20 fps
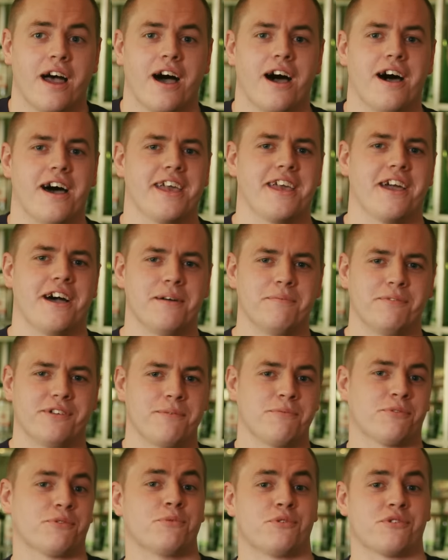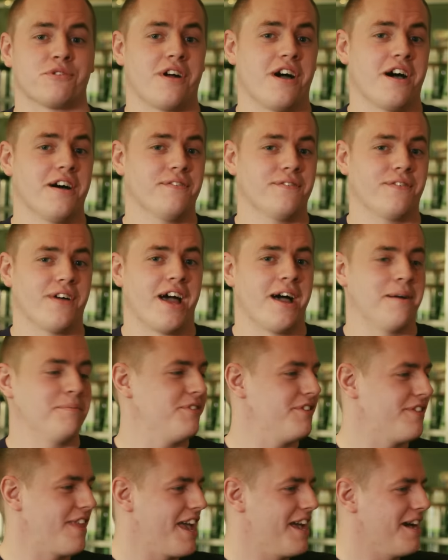Hi, I'm James from
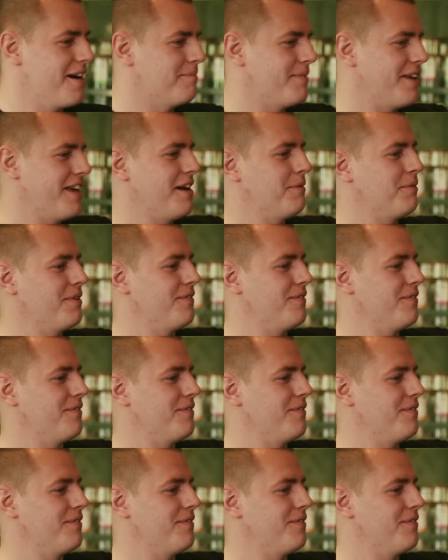Giraffe. Today I'm here